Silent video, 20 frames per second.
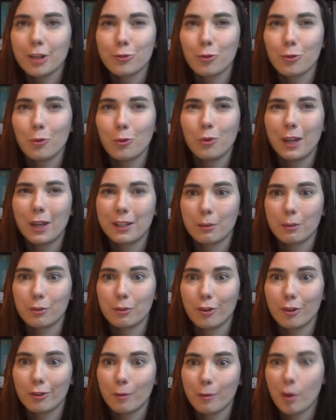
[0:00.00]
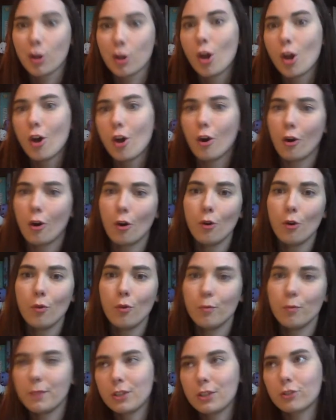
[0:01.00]
So like they were talking about, oh,
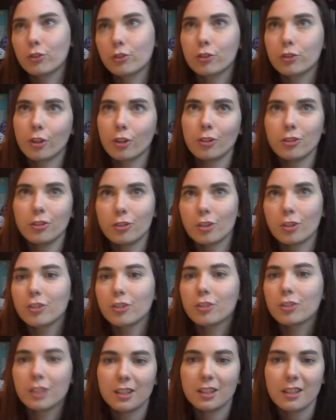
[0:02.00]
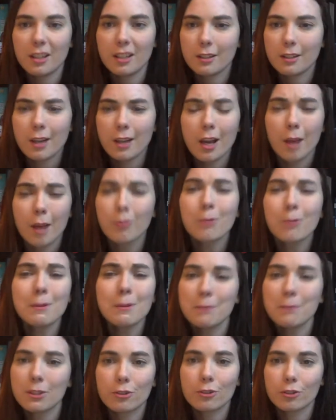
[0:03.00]
Mr. Such and Such did this, and probably
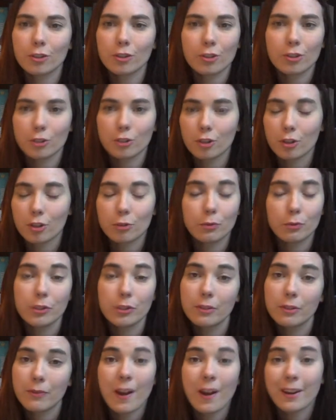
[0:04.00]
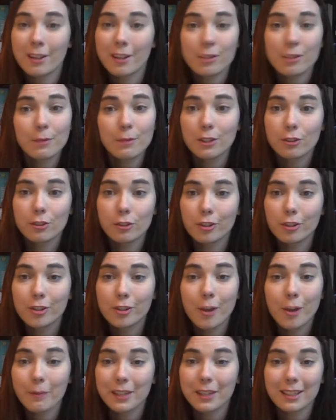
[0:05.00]
Mr. Such and Such was the finance minister or
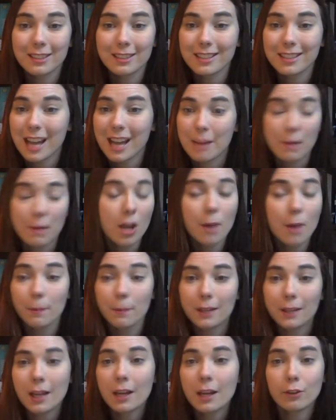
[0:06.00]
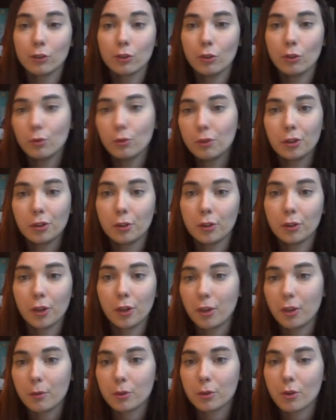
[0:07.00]
something at the time. But I had no clue who
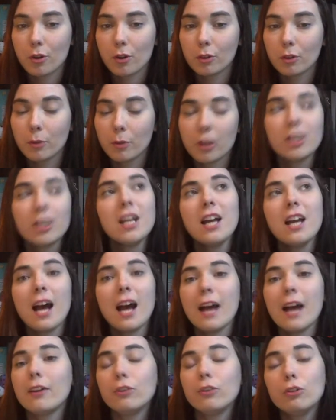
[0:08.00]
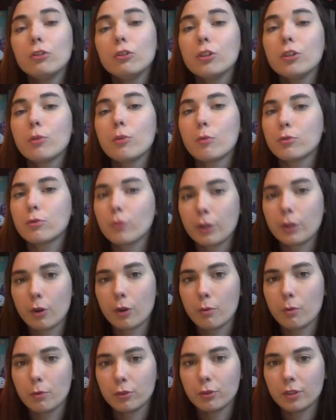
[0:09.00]
they were talking about. and no clue what was going
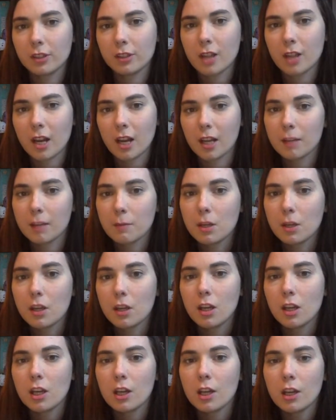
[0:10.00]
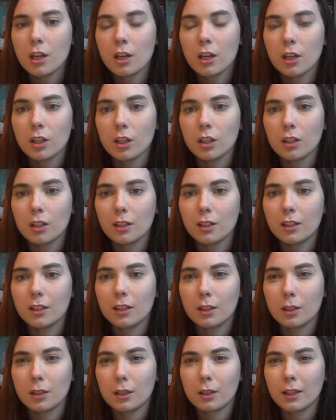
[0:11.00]
on most of the time.
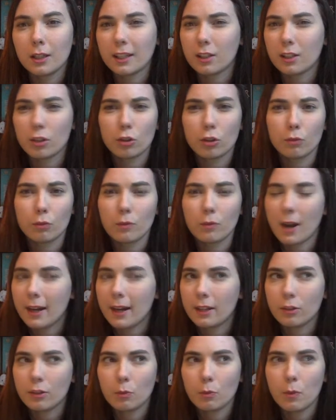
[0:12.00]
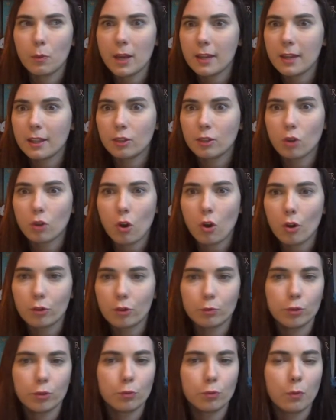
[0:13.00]
Like the right, the way they talked
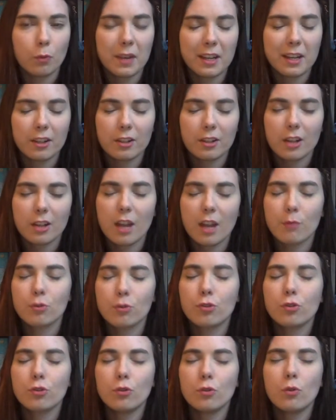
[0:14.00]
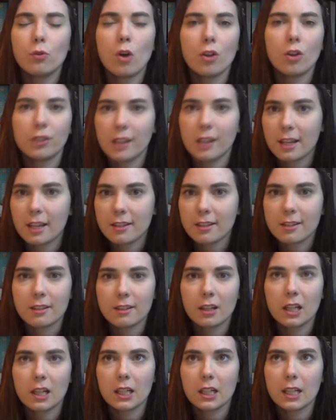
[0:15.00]
was weird. It was so
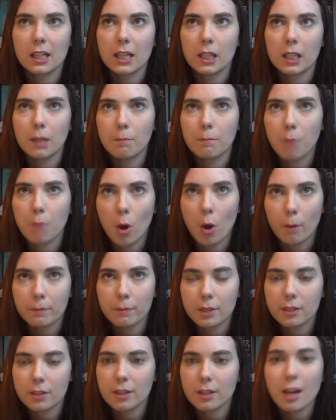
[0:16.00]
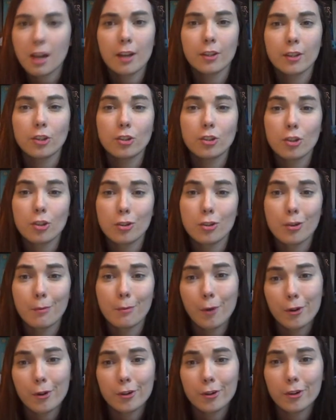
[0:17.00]
unnecessarily pompous, and the
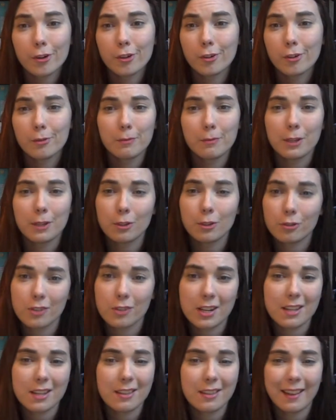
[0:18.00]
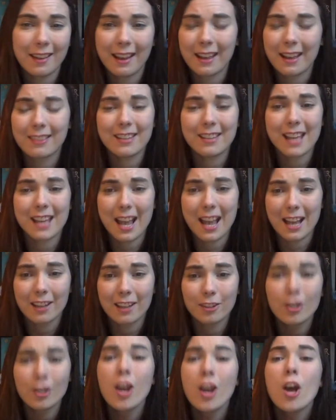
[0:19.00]
murder mystery thing at the
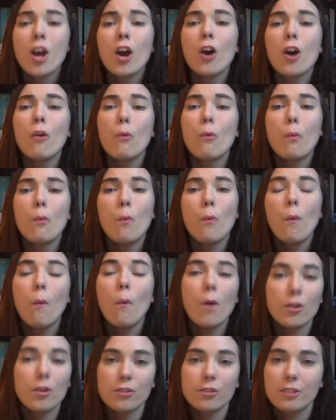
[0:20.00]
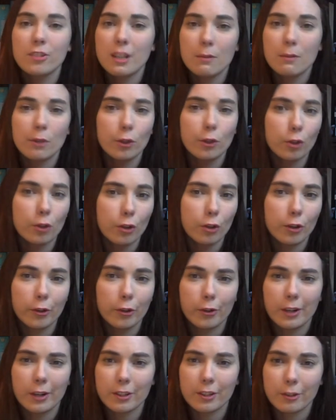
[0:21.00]
end wasn't even good
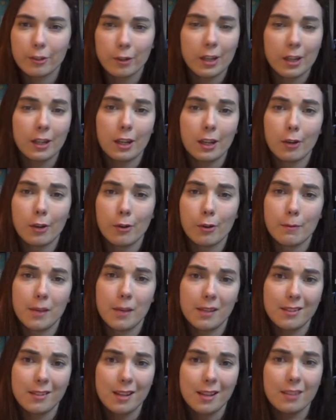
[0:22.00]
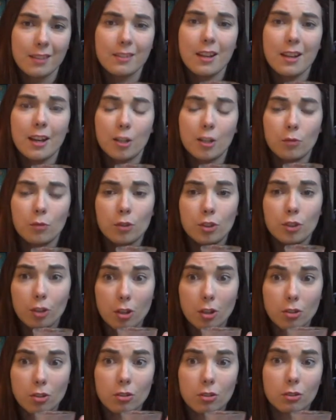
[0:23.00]
or entertaining or made sense, and it was
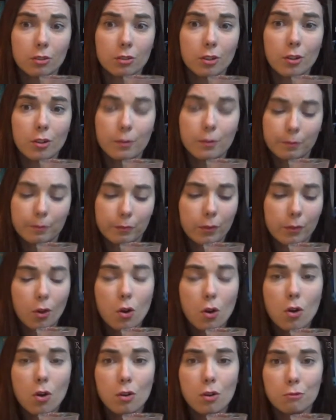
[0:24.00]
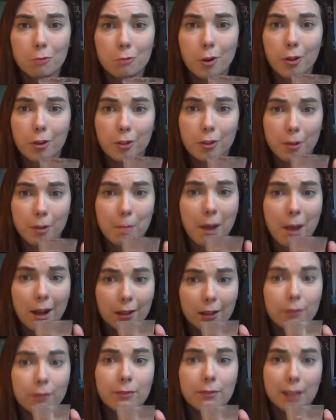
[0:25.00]
just all around a
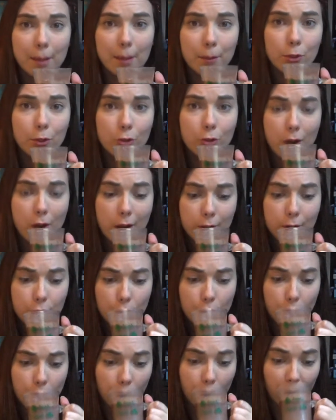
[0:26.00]
pile of flame and trash.